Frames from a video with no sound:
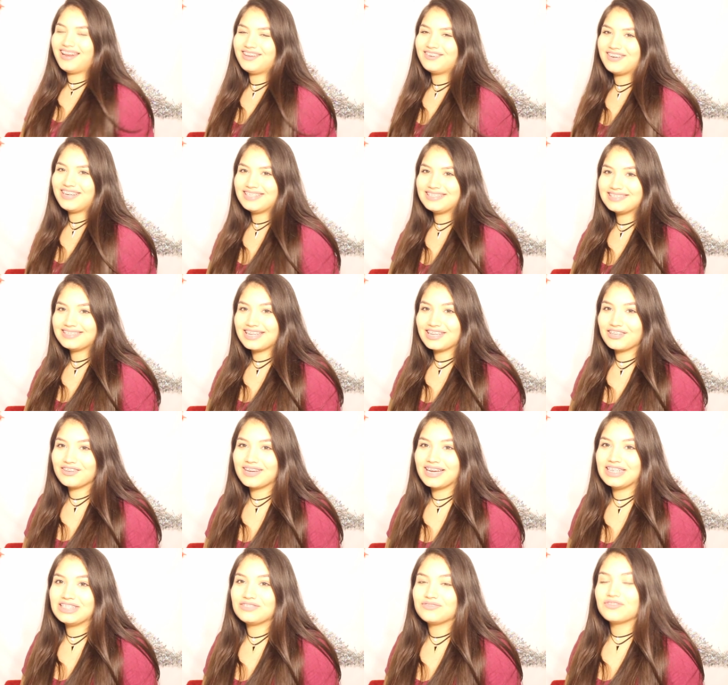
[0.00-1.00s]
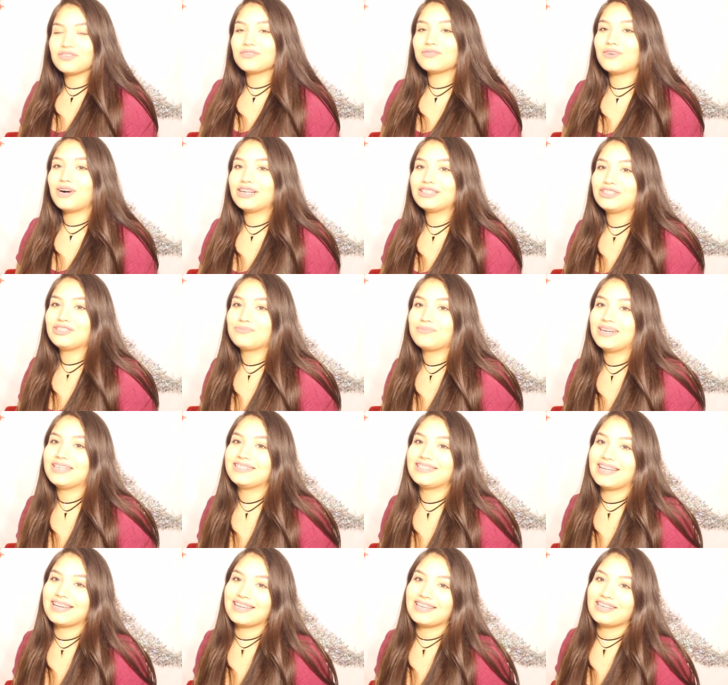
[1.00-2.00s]
Anyways, thank you guys for watching my
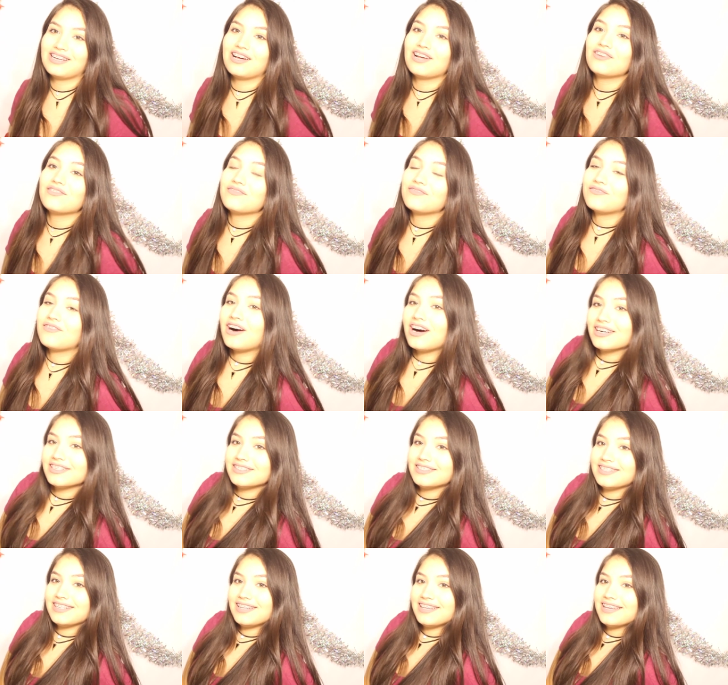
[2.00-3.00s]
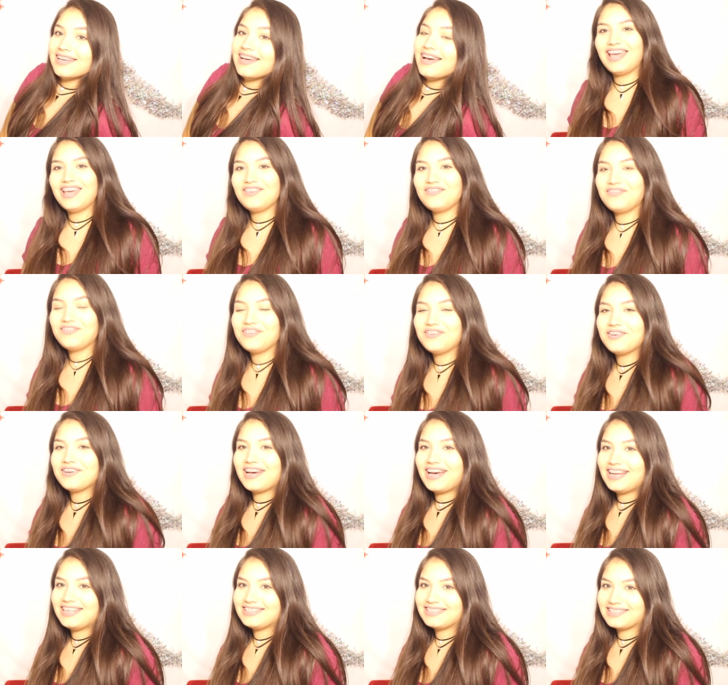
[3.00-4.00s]
second unboxing. If you
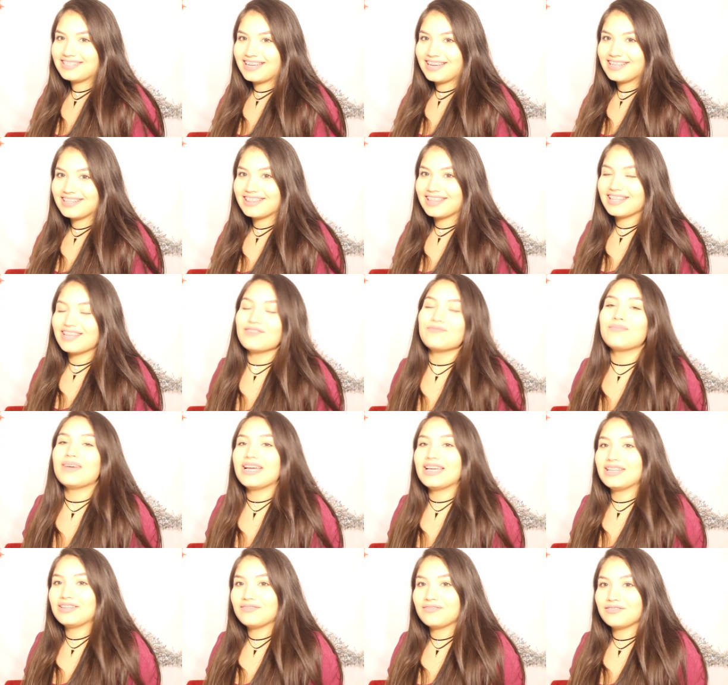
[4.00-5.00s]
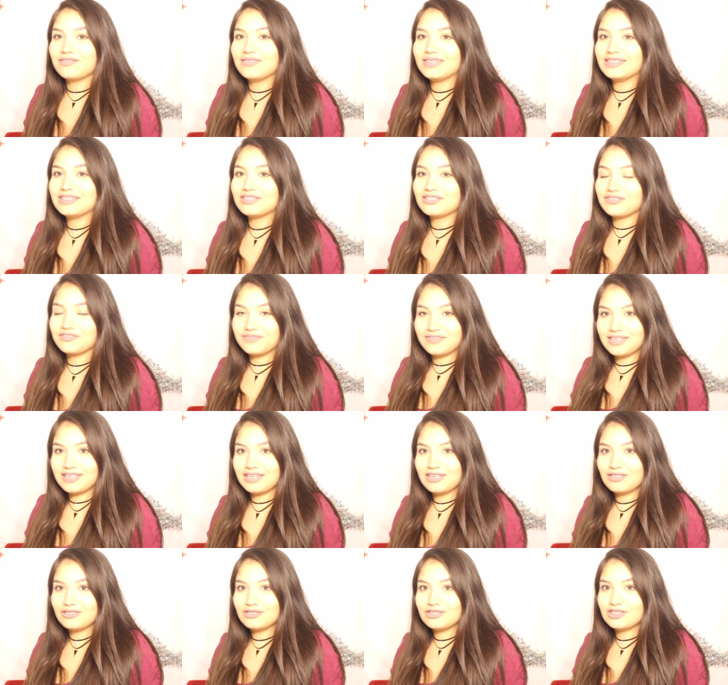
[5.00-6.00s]
guys like my Influenster
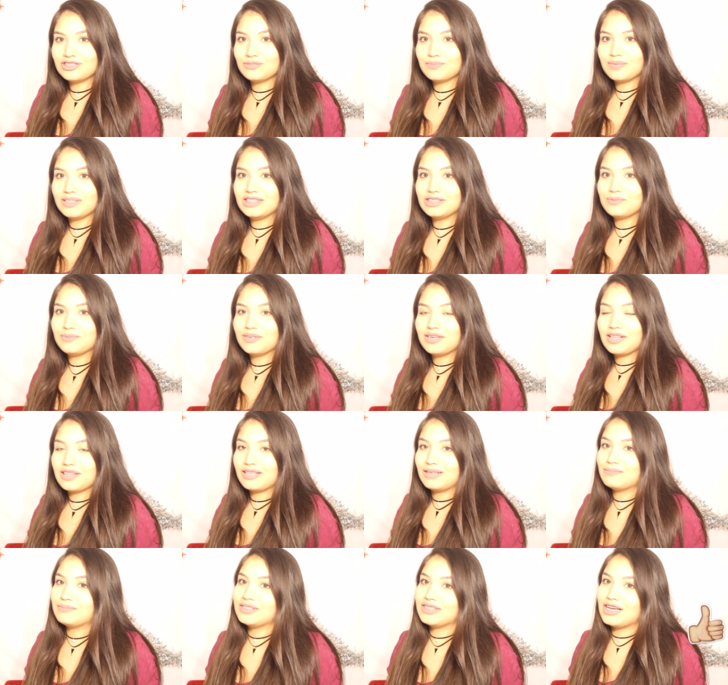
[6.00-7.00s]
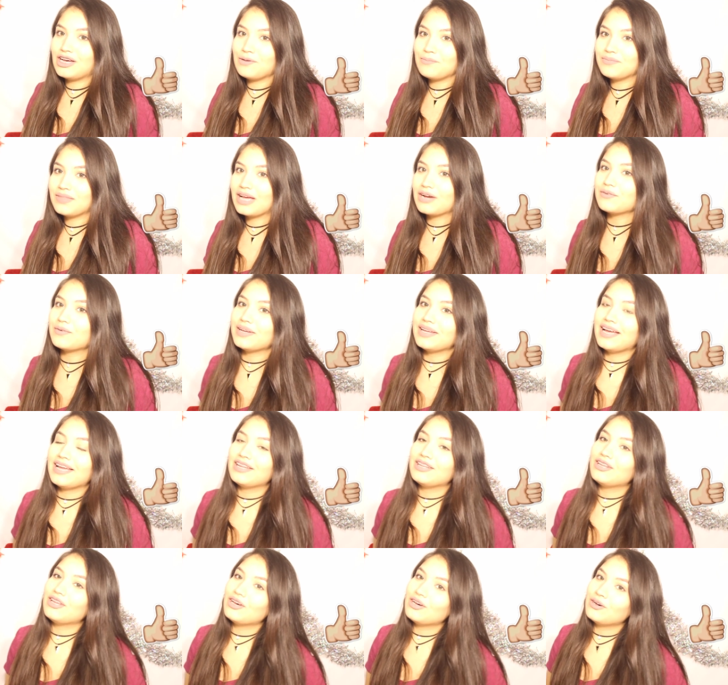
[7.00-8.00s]
videos, please put a thumbs up. That way
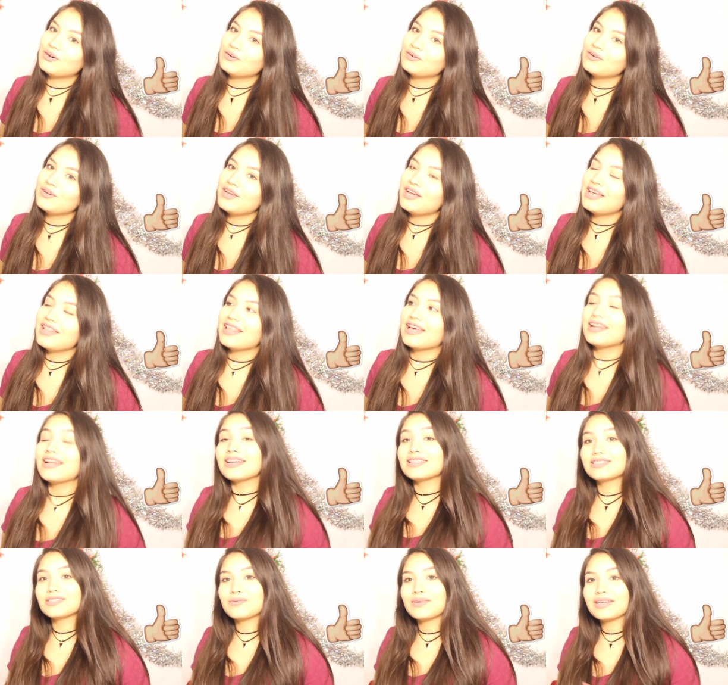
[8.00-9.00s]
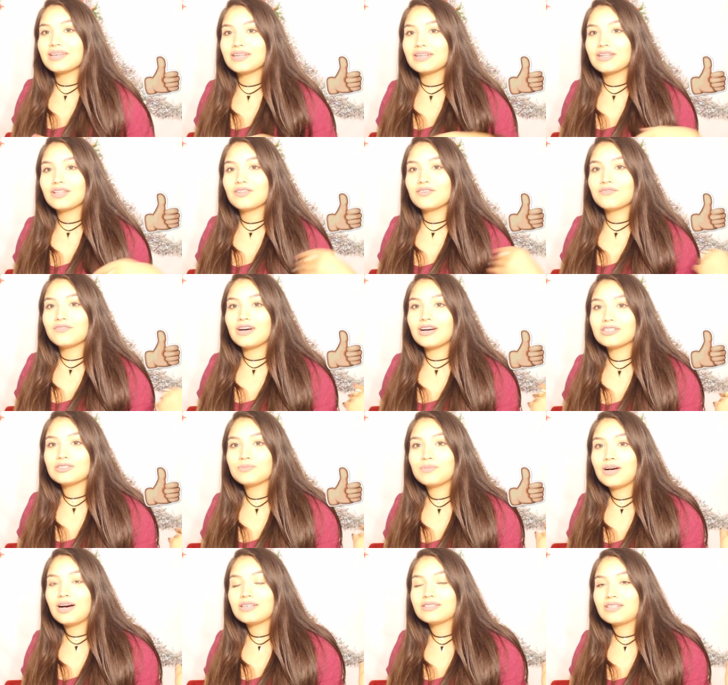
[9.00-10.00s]
I know that next time I get another
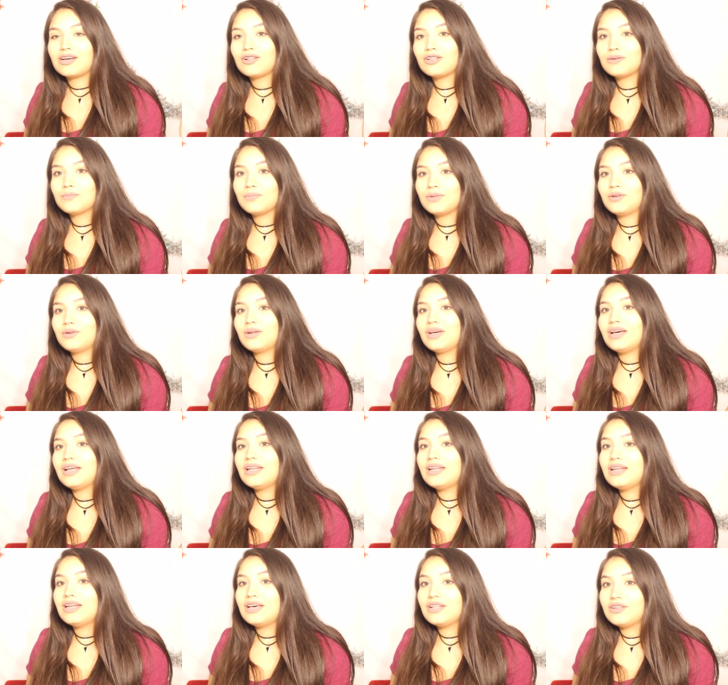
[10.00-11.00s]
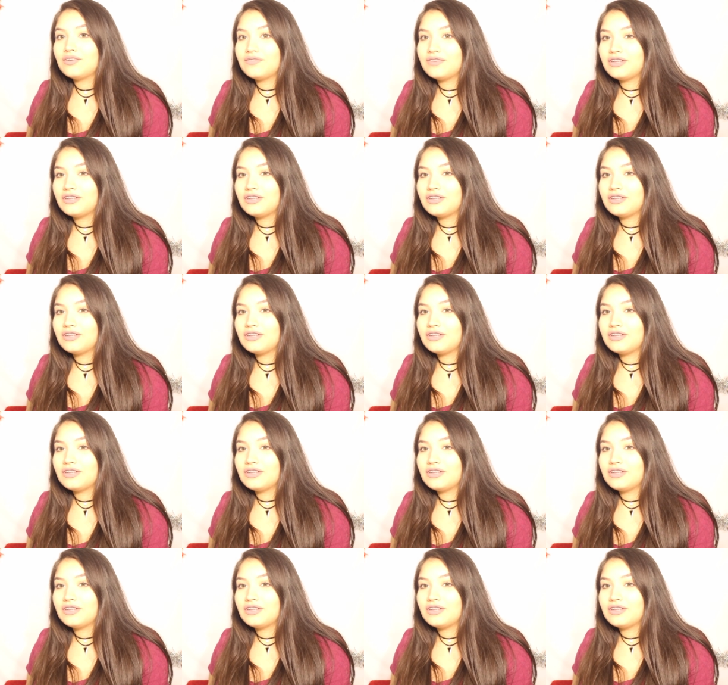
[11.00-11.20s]
Vox box, I'll upload another